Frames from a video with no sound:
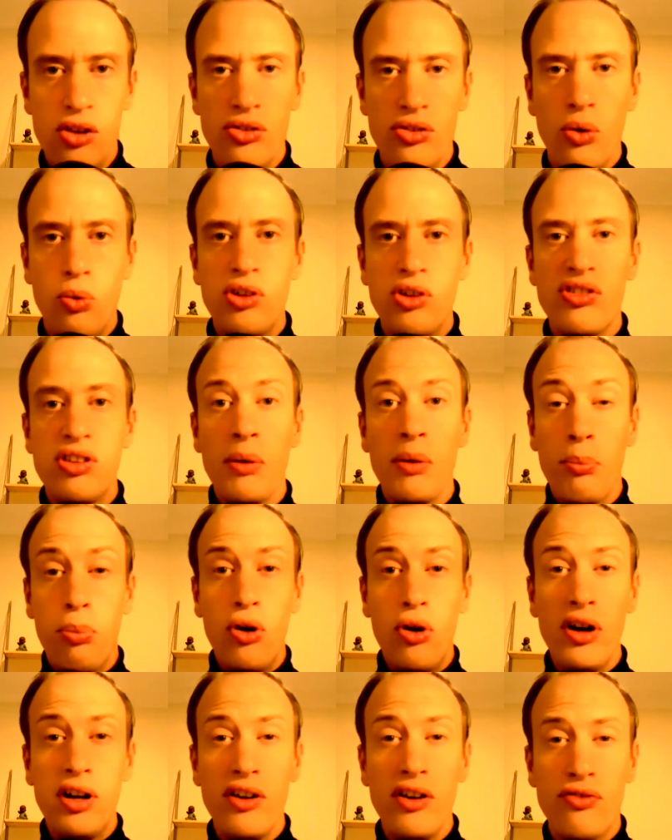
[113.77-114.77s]
So what's
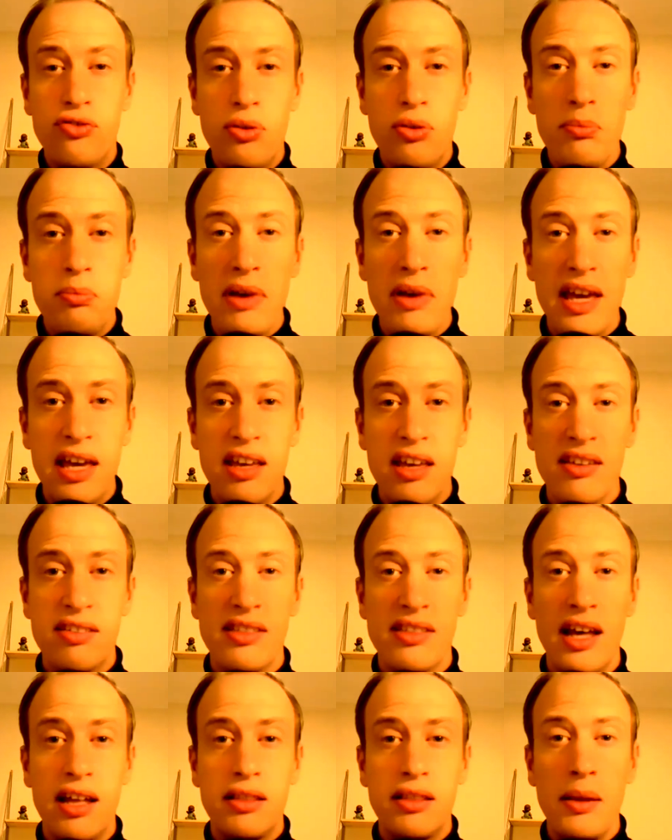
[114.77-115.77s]
important for me is
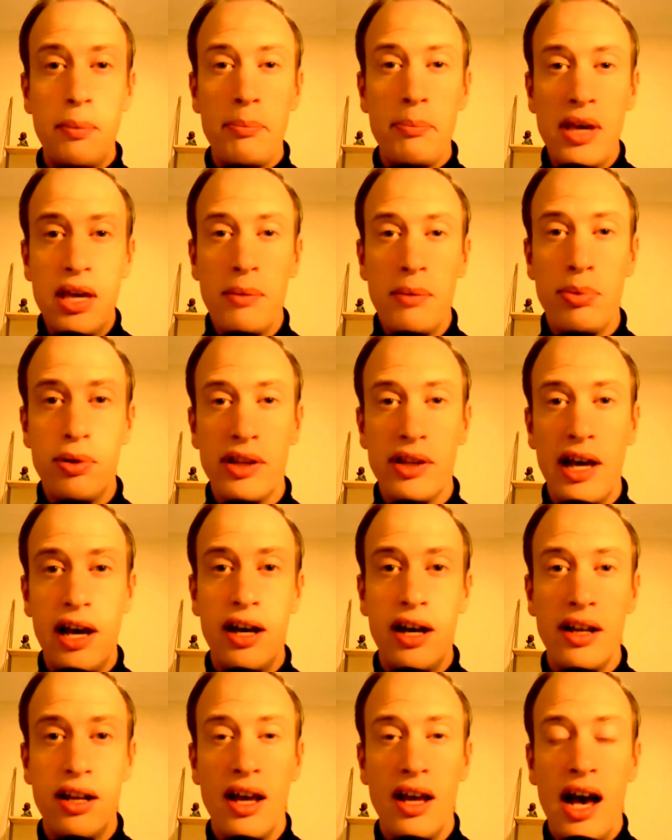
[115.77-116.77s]
that the people
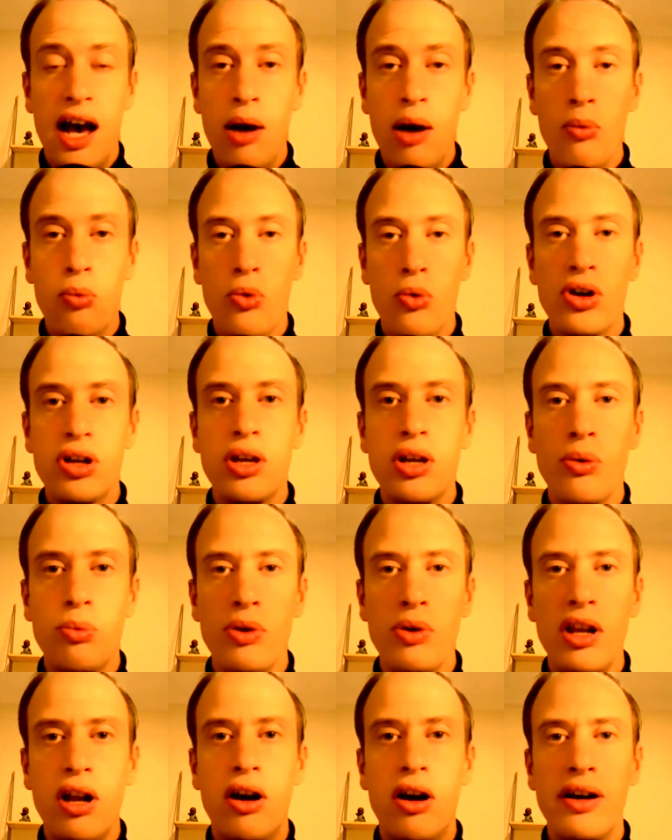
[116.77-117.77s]
that I'm working
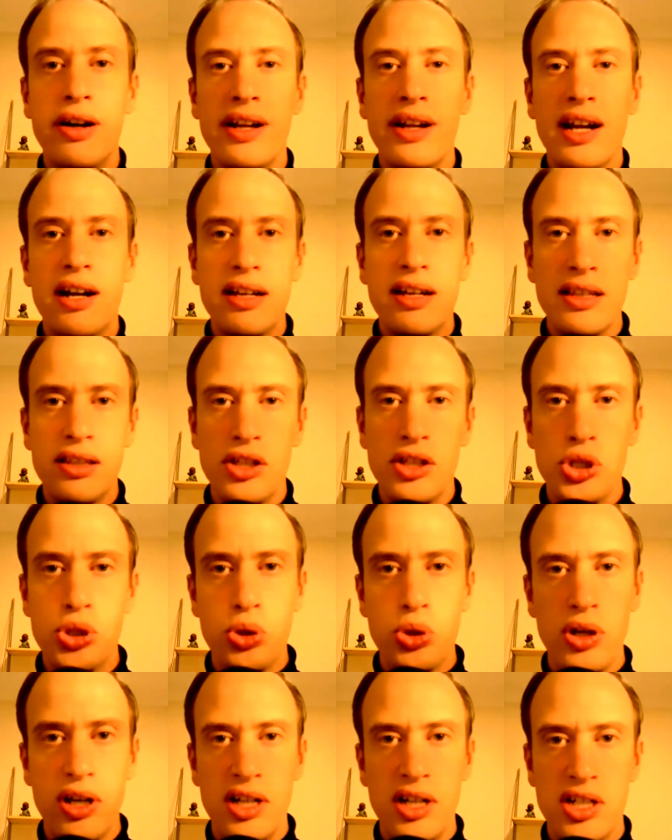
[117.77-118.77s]
with are there in the
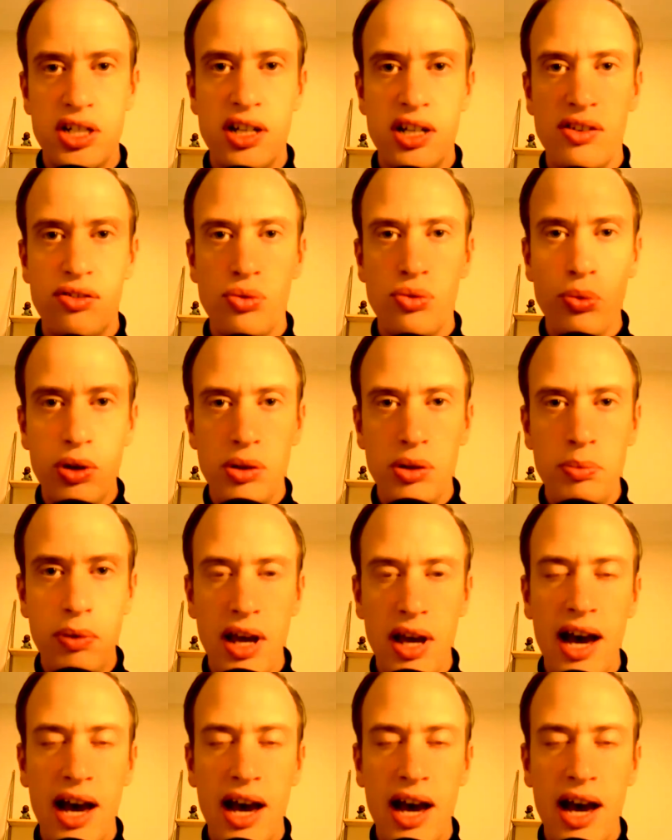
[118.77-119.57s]
trenches with me.